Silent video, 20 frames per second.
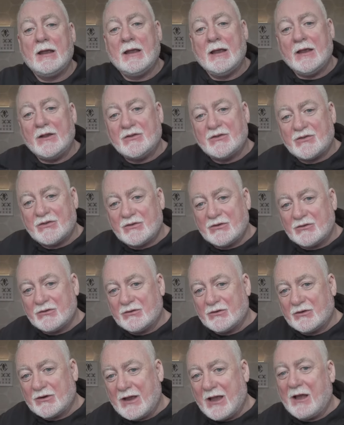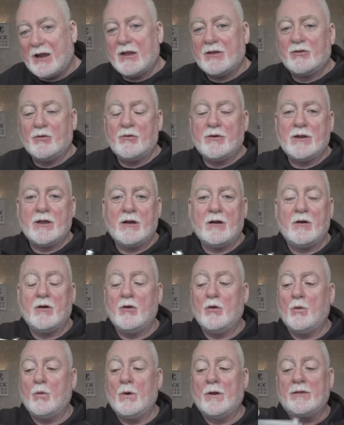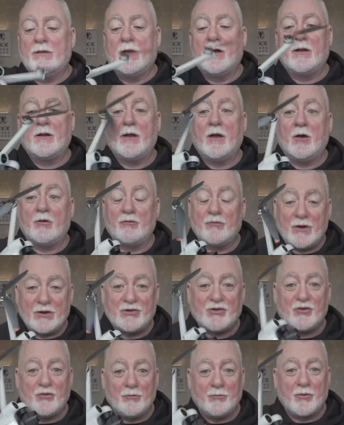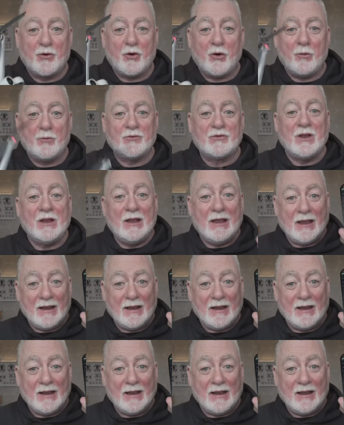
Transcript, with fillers: is Caledonia with her original props,